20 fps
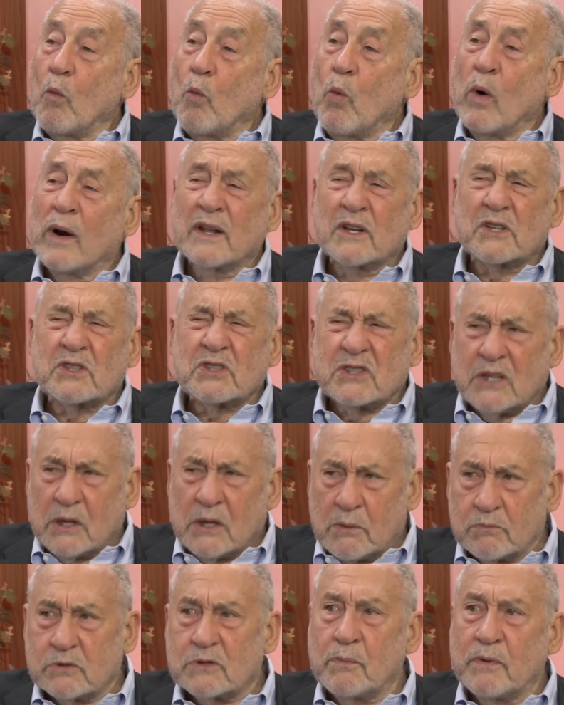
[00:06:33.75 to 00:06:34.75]
what it
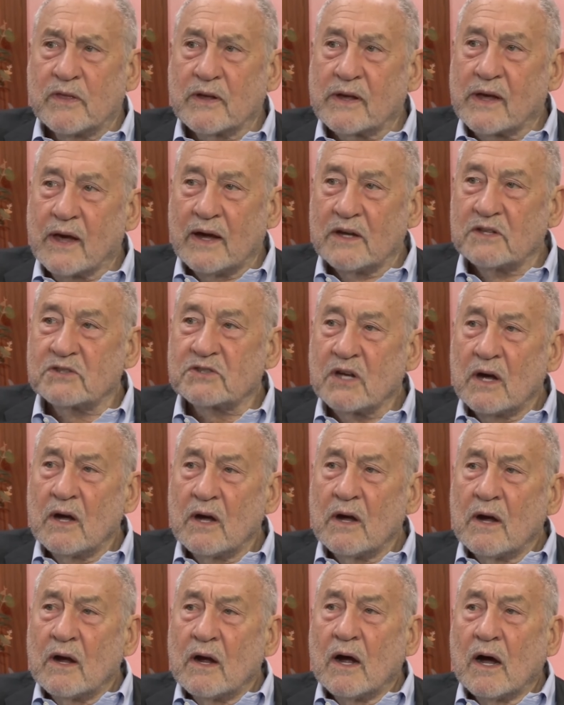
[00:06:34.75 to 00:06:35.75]
seems to be the case,
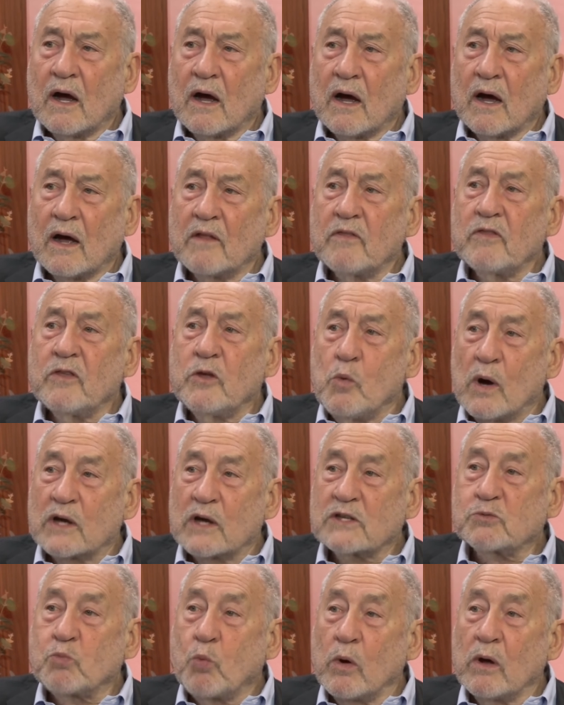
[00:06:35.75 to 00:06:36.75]
the
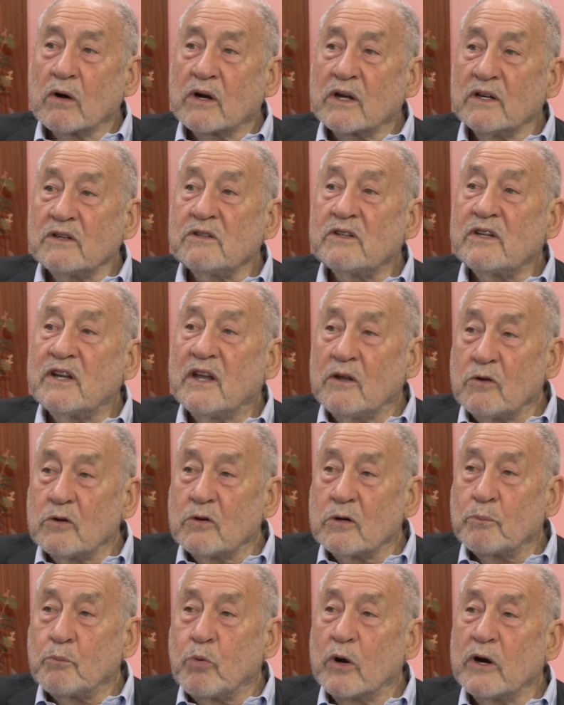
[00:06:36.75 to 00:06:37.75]
U.S. will
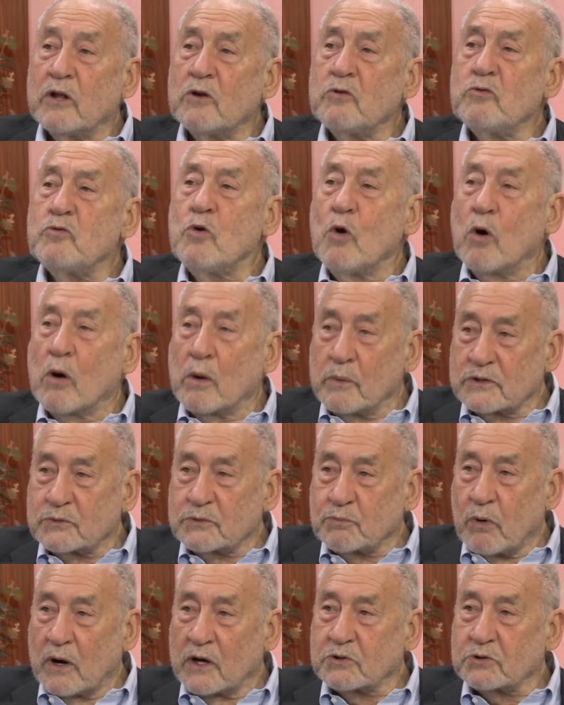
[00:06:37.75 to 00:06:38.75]
continue to put
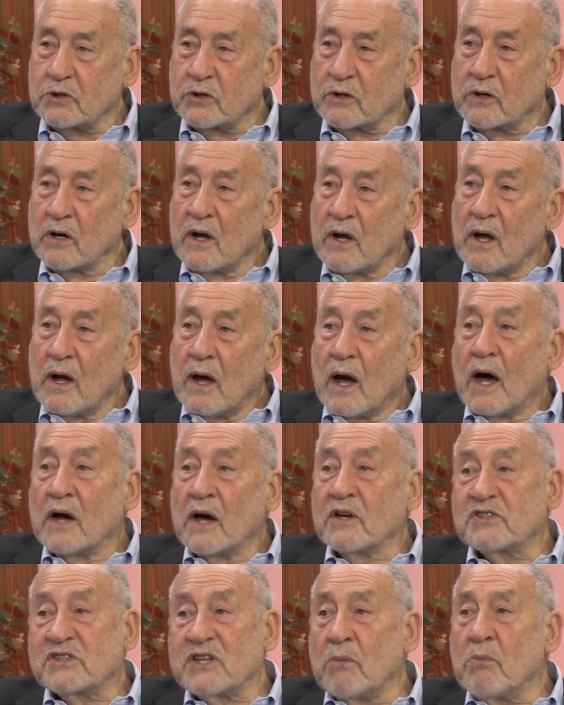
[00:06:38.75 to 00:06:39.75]
enormous pressure
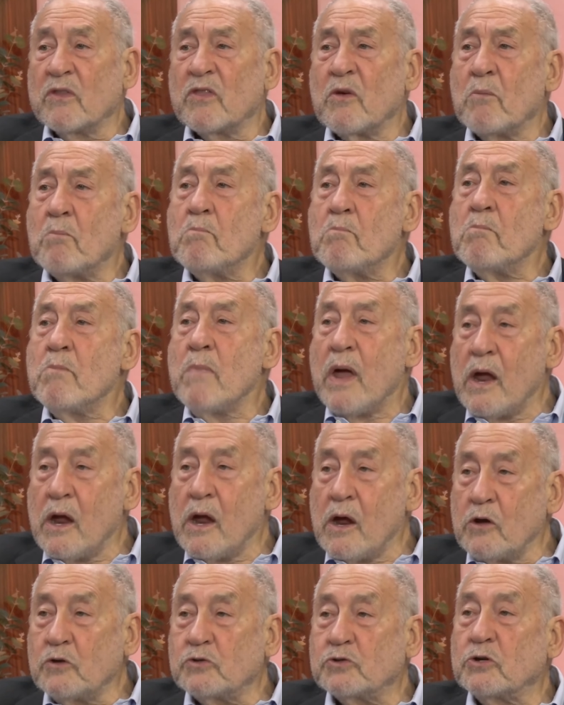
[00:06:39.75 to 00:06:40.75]
on some of the
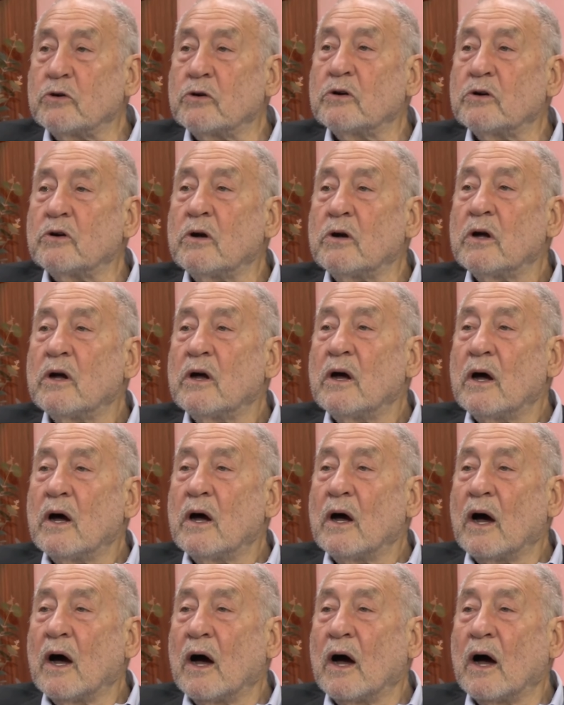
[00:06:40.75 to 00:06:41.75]
major
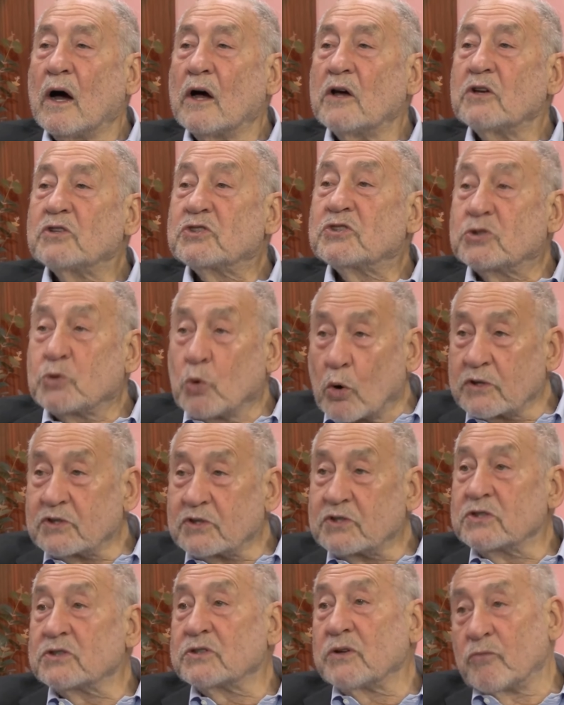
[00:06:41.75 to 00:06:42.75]

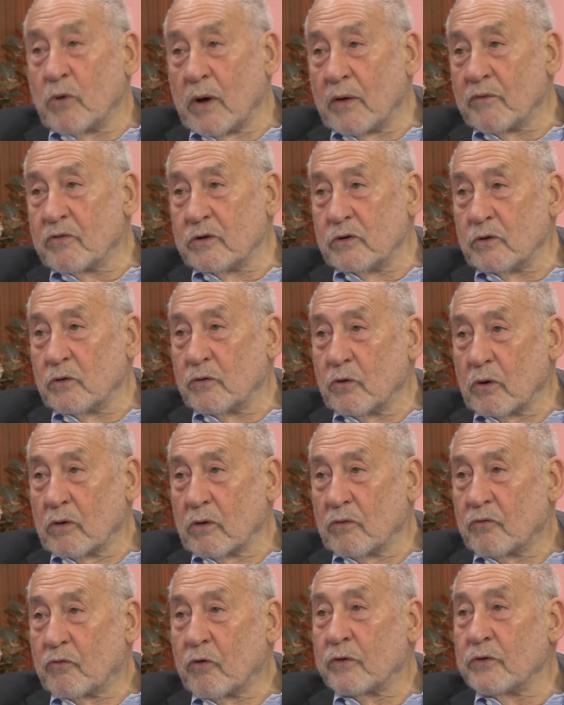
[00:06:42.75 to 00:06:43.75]
sources of revenue
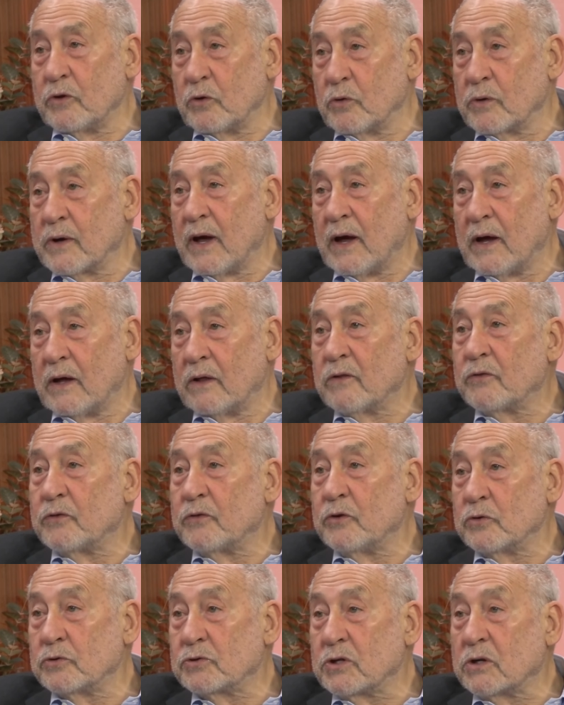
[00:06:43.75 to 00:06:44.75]
for the UK in the
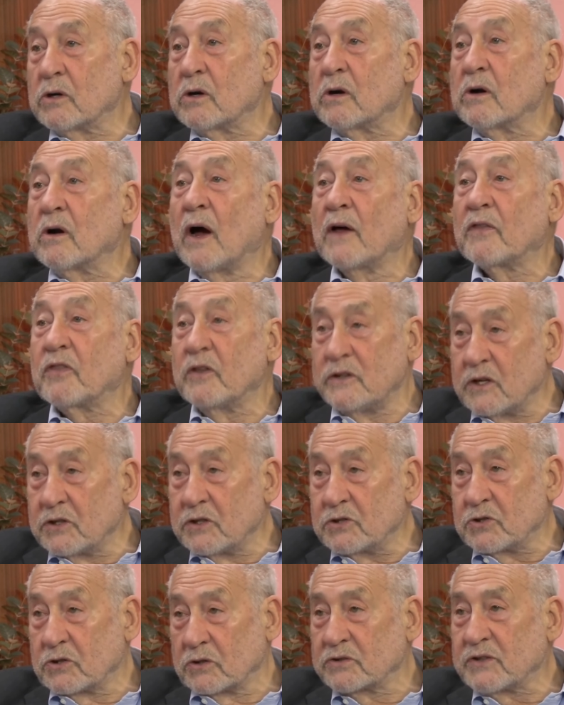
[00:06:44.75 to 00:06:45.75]
future, like the
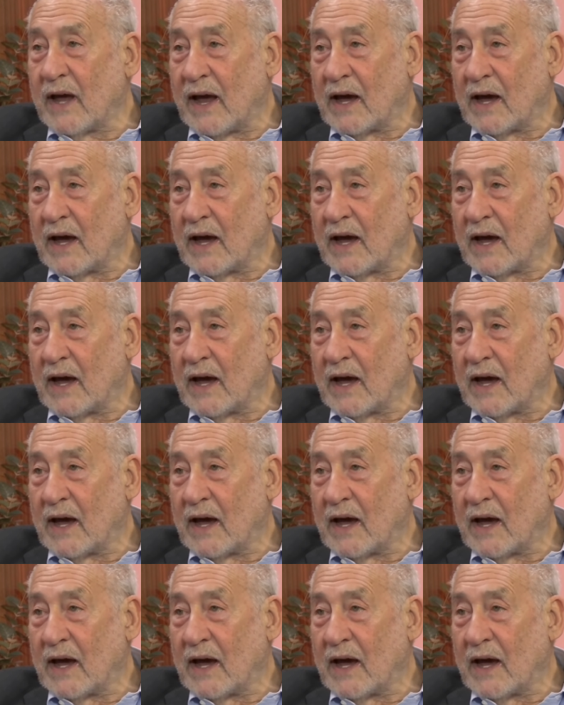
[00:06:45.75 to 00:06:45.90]
digital